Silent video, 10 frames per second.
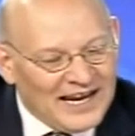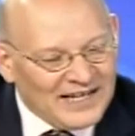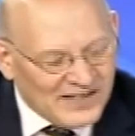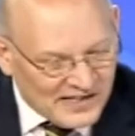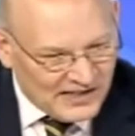
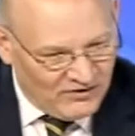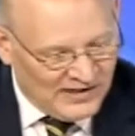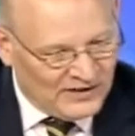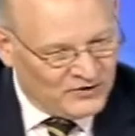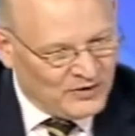It is a
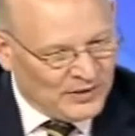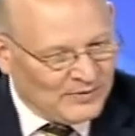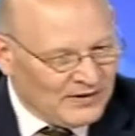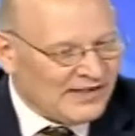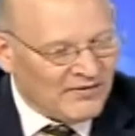serious issue,
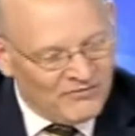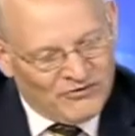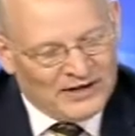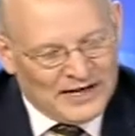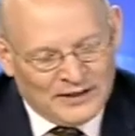but this
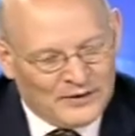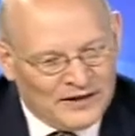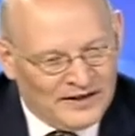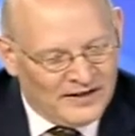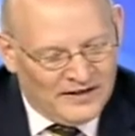red-headed
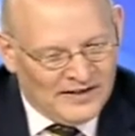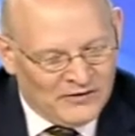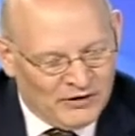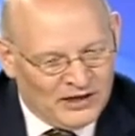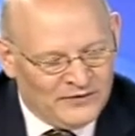thing
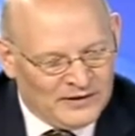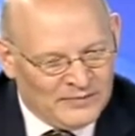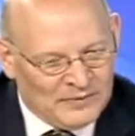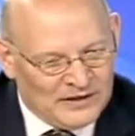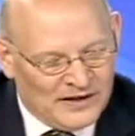is
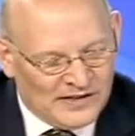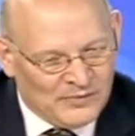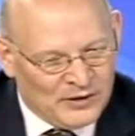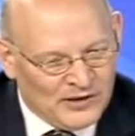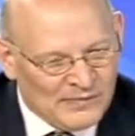irrelevant, but I
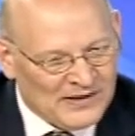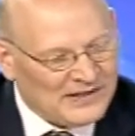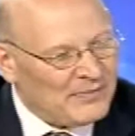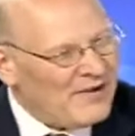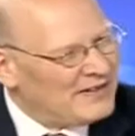suppose.
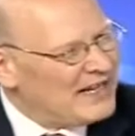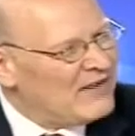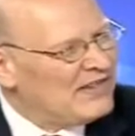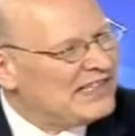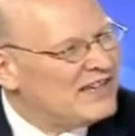But apparently
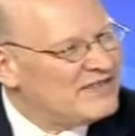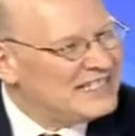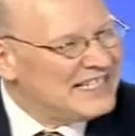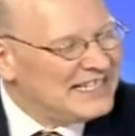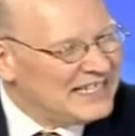they have
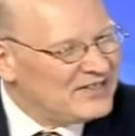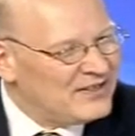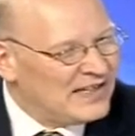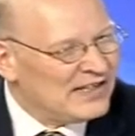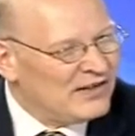70
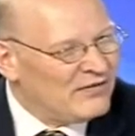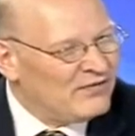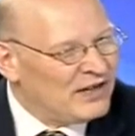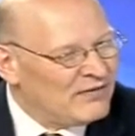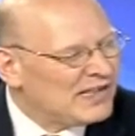litres
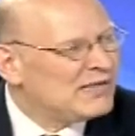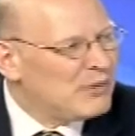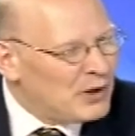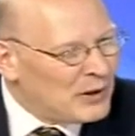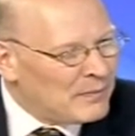of
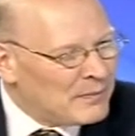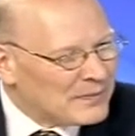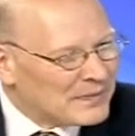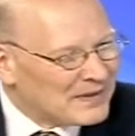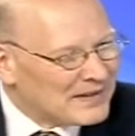sperm.